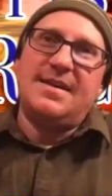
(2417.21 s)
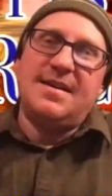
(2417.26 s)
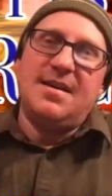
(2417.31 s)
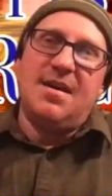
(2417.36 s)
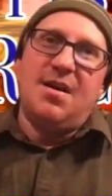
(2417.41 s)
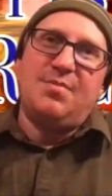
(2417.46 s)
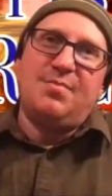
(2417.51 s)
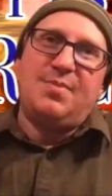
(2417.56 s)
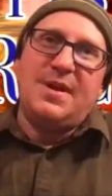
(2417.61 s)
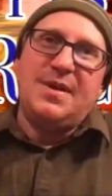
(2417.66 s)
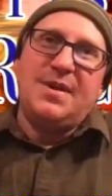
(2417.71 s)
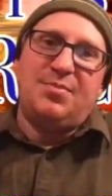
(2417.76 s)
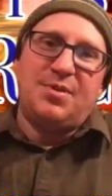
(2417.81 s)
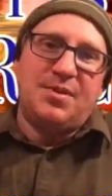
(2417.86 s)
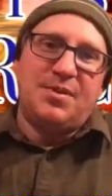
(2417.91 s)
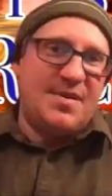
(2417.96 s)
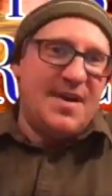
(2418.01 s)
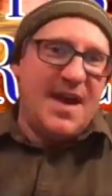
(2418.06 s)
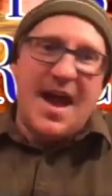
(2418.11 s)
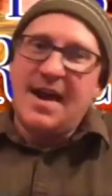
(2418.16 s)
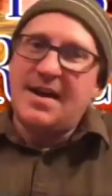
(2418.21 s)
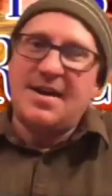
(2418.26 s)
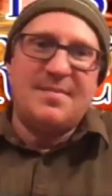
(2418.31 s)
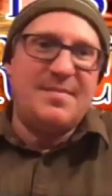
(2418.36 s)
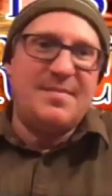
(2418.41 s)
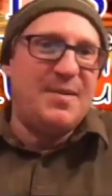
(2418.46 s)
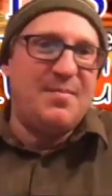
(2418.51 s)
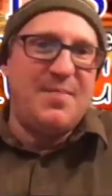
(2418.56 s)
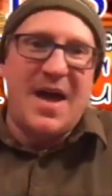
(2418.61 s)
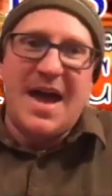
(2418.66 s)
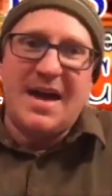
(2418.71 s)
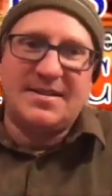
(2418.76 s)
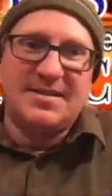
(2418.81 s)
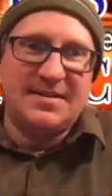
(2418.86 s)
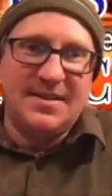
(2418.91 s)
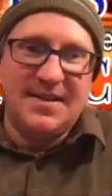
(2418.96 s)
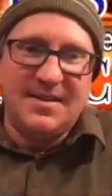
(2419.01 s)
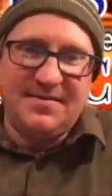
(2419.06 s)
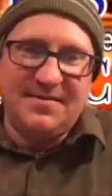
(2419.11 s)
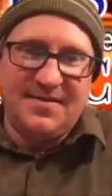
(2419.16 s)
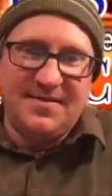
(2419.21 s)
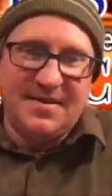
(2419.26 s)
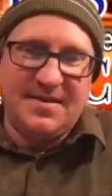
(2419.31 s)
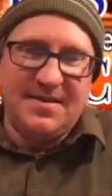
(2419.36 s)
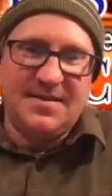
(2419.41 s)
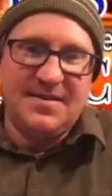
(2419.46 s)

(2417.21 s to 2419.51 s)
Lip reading: young people are not coming back to live here.